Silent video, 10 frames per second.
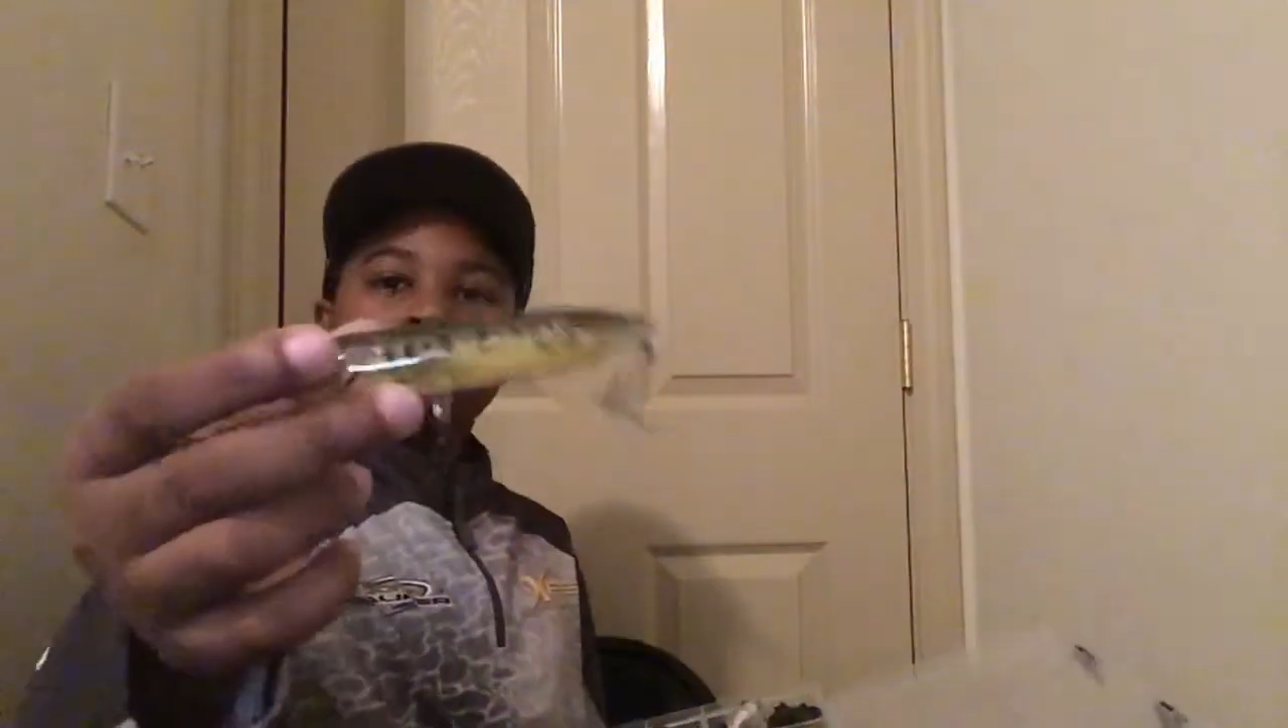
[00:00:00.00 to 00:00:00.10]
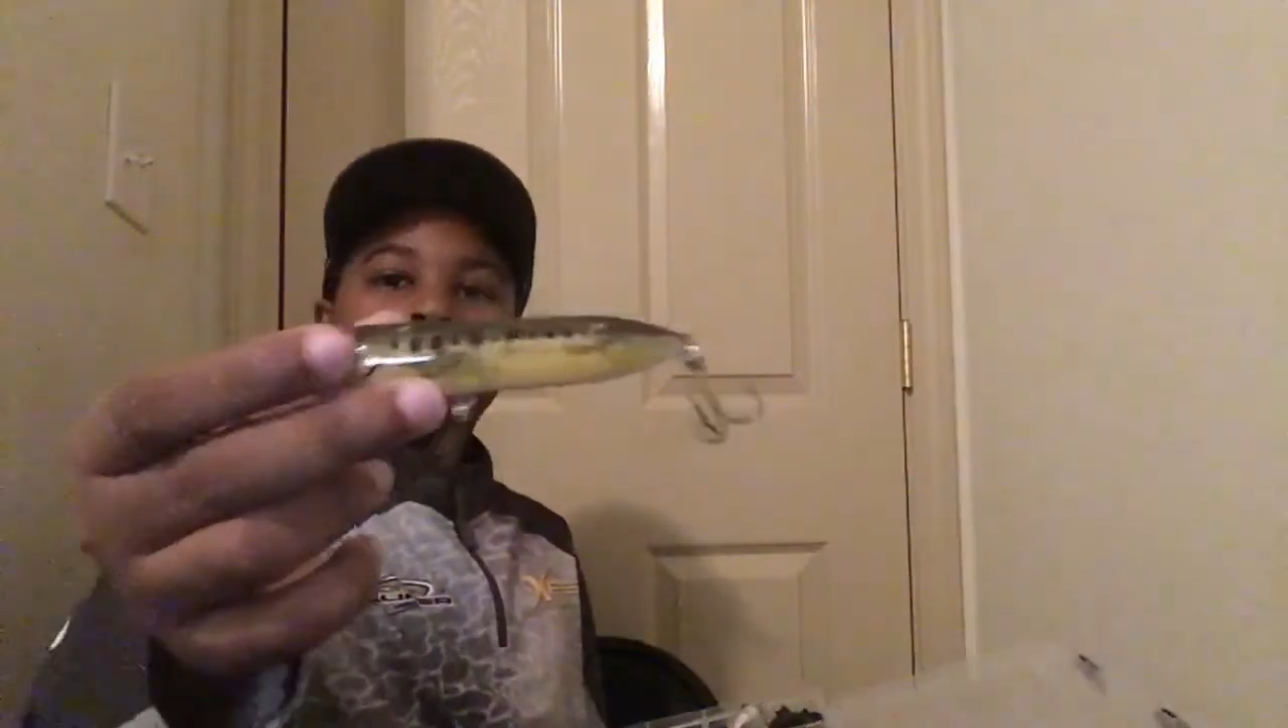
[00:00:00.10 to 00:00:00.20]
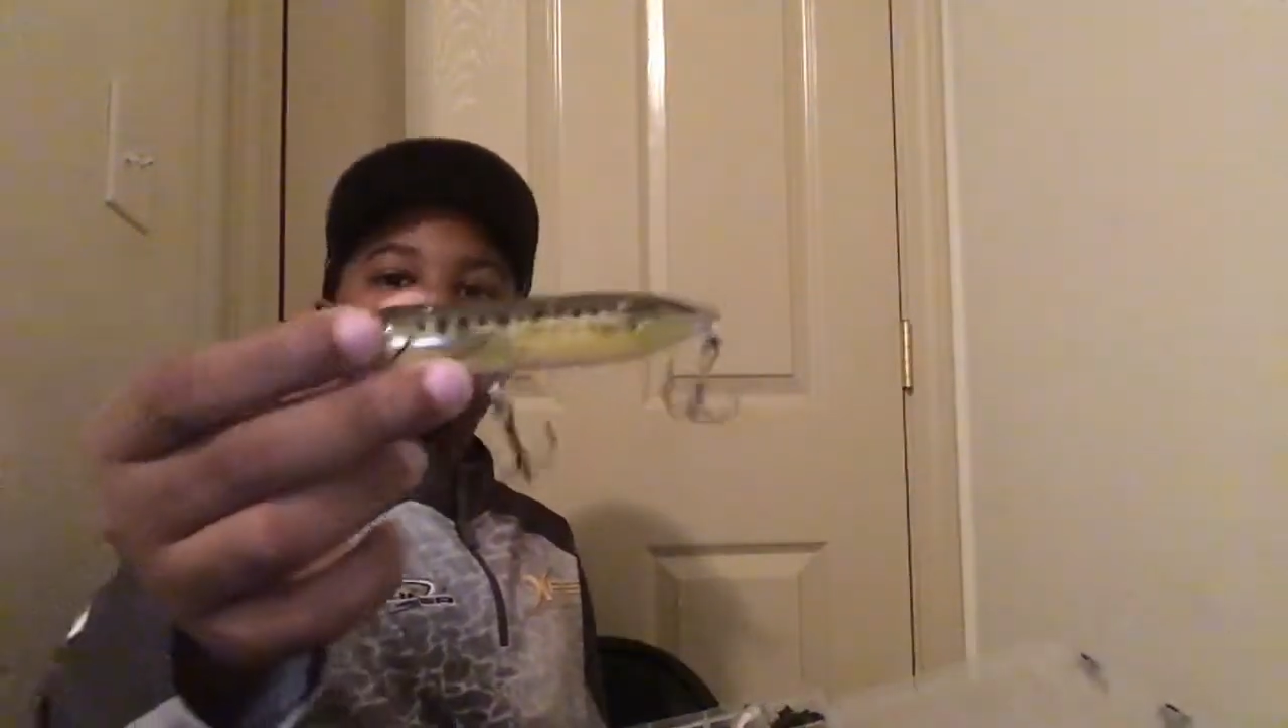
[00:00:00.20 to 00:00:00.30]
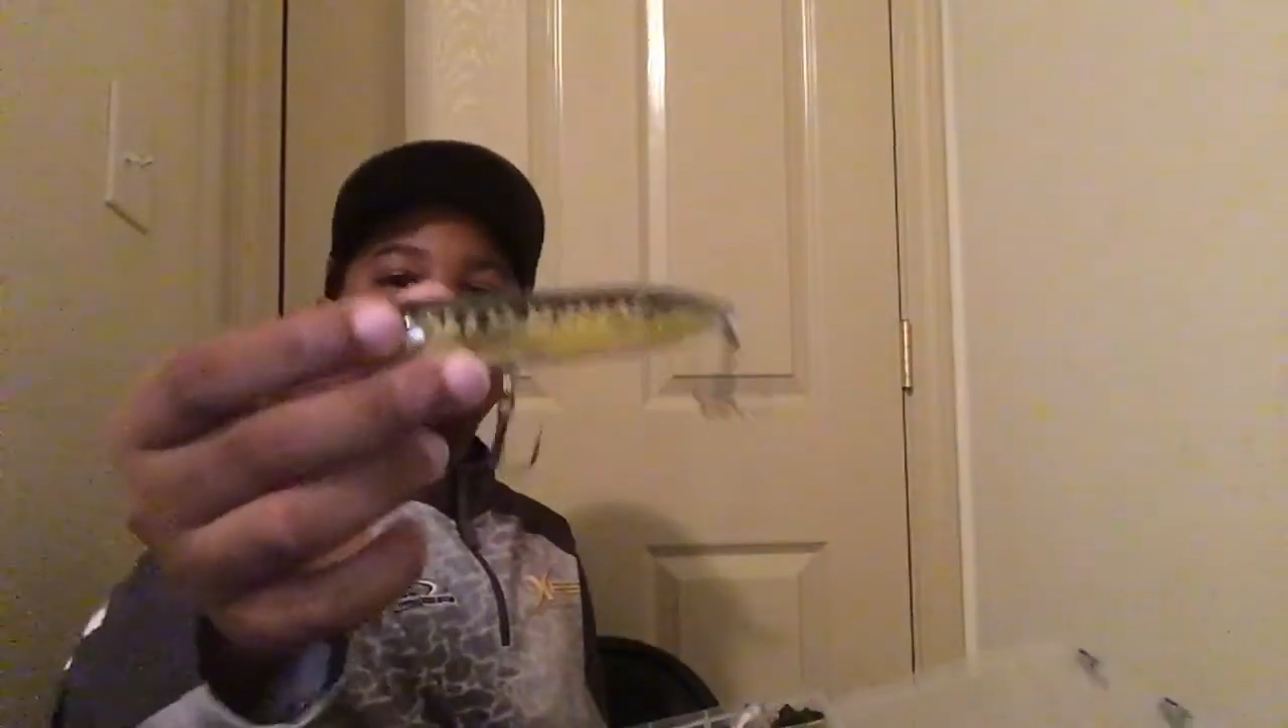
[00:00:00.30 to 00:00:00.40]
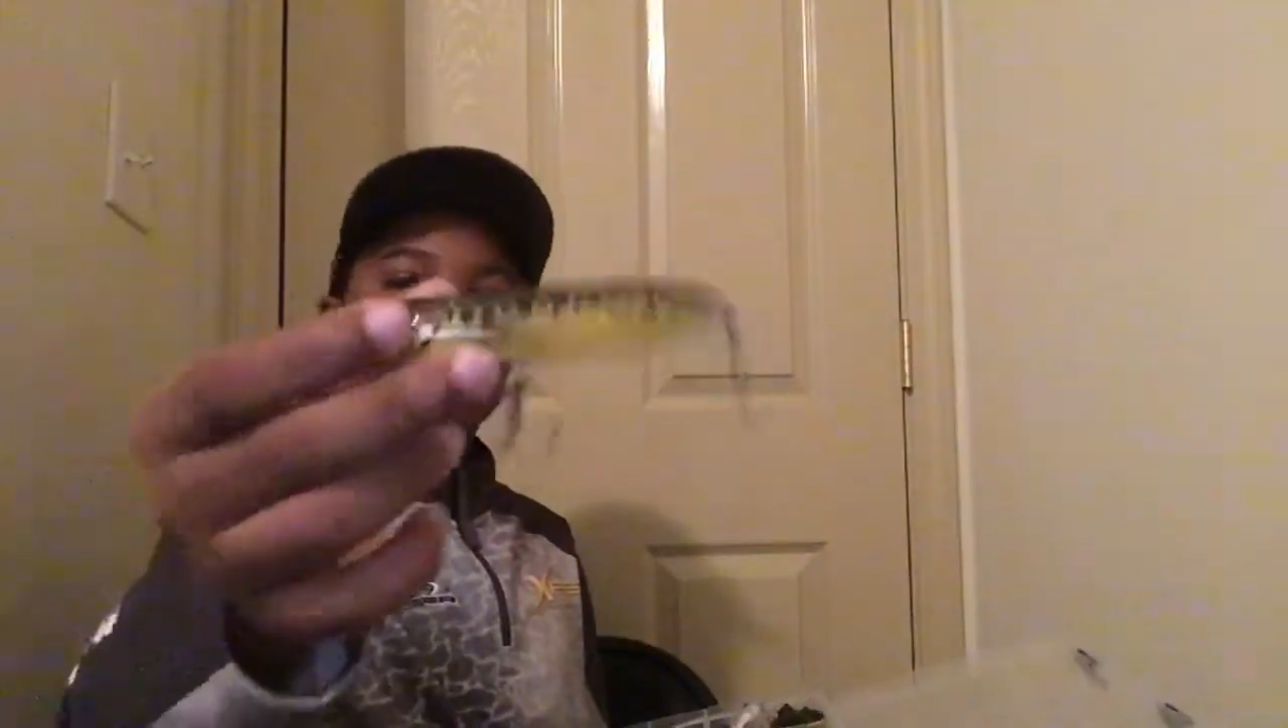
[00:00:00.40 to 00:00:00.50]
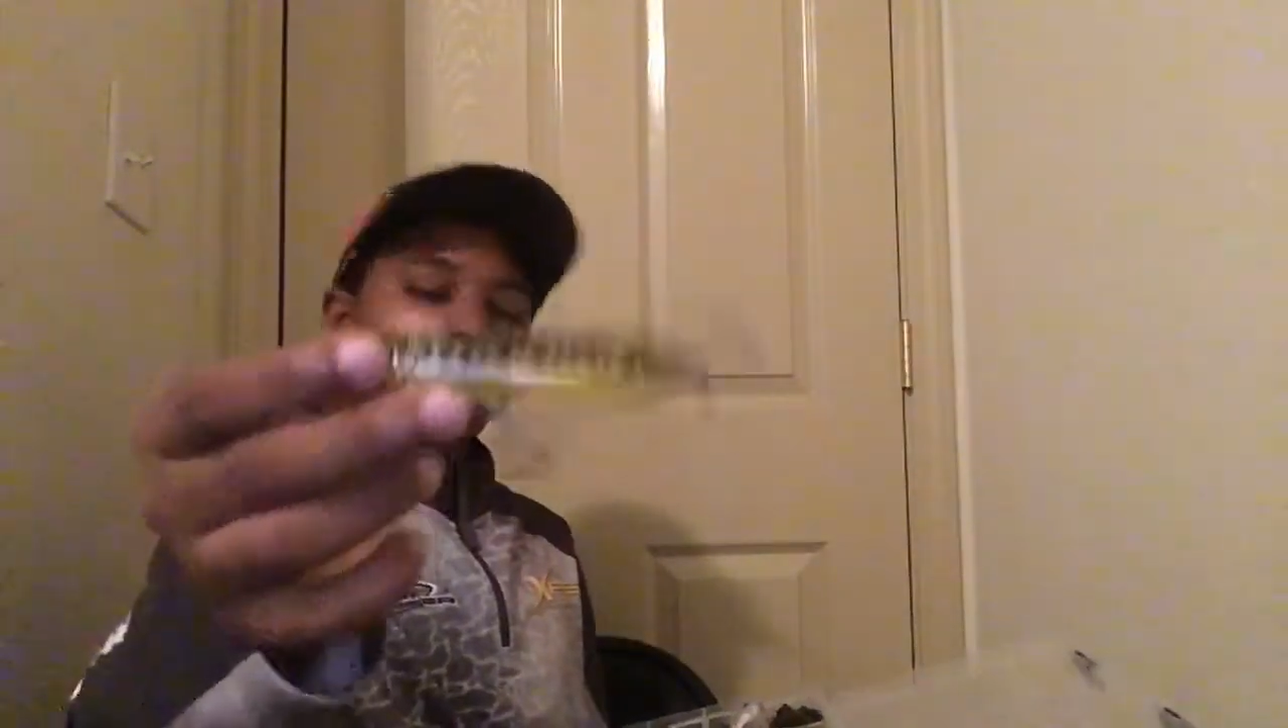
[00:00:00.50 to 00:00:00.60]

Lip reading: I got